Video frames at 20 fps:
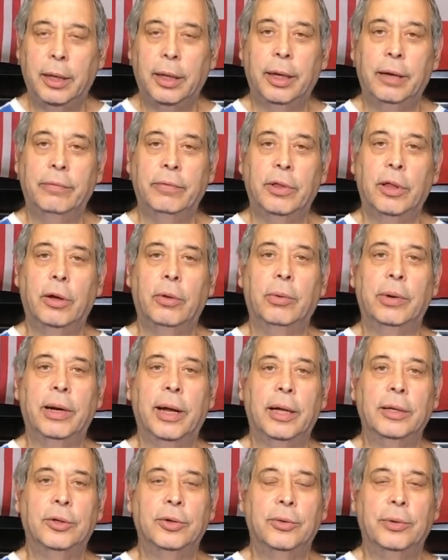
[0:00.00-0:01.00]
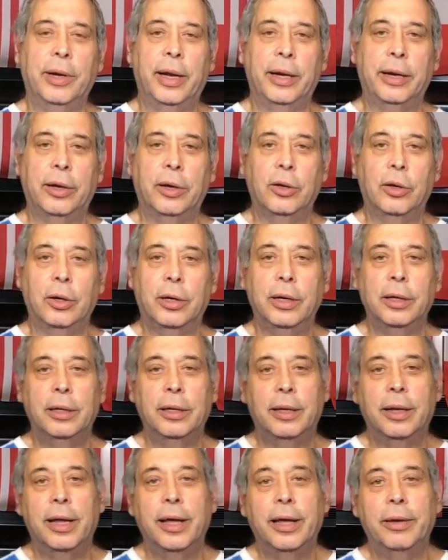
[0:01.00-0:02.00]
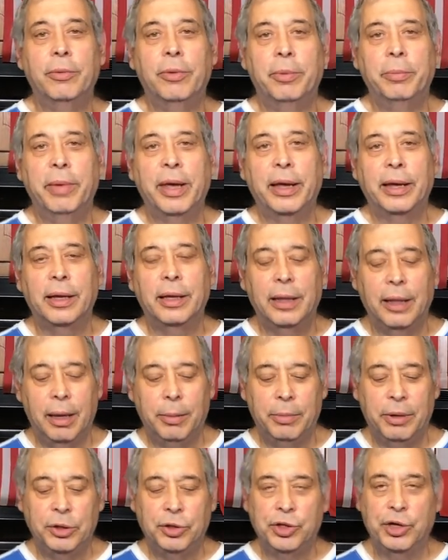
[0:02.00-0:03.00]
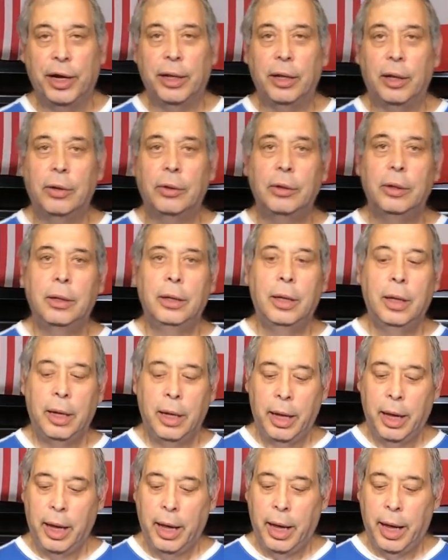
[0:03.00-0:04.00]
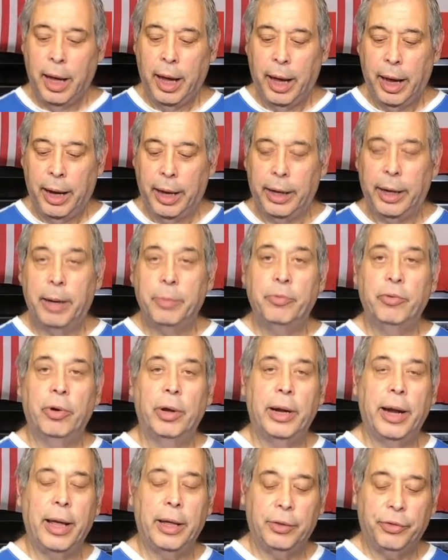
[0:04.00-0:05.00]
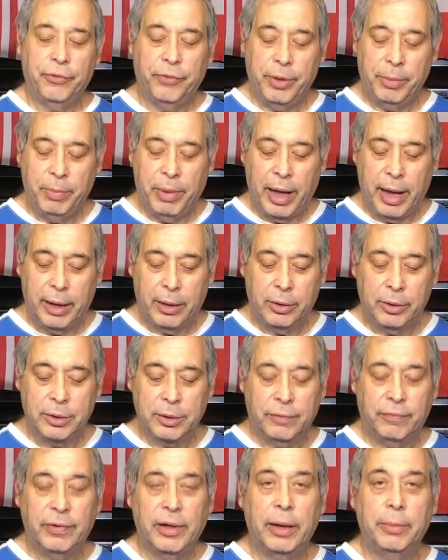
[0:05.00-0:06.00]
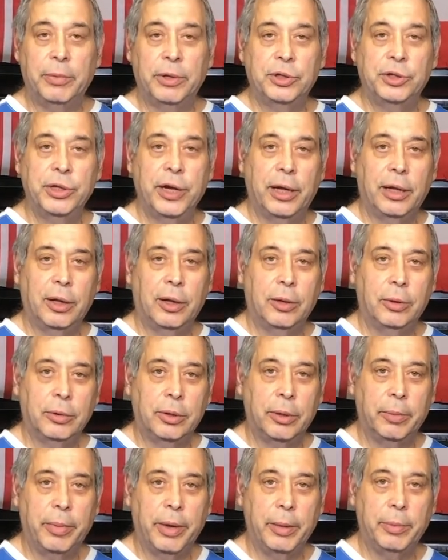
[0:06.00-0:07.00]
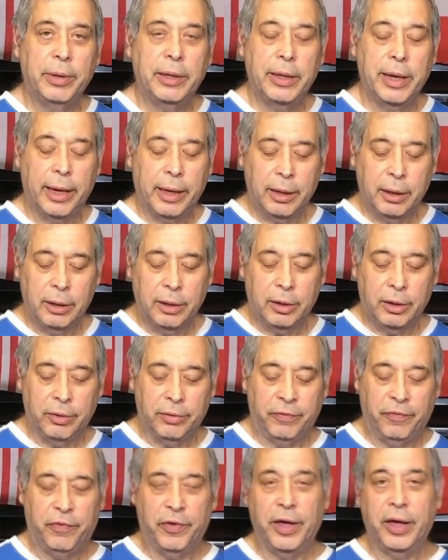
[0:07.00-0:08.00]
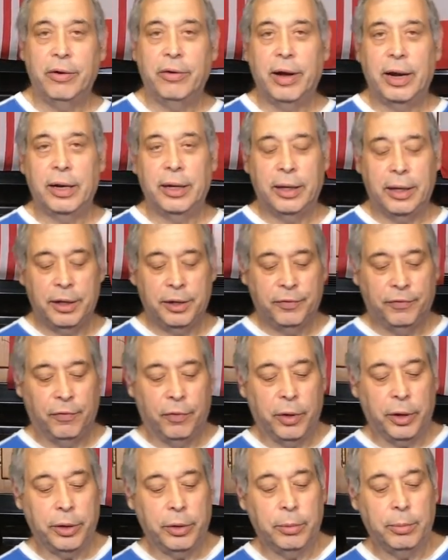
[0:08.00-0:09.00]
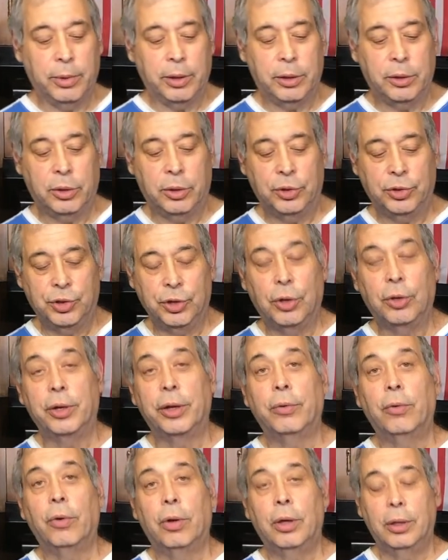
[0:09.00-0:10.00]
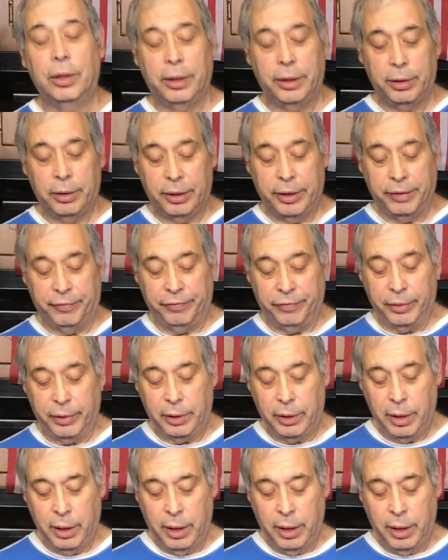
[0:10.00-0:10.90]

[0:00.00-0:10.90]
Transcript: Even though we're not doing any cooking today, we're making limoncello. And I brought out three bottles of limoncello to maybe take a little fear out of this for you to show they're all a little different.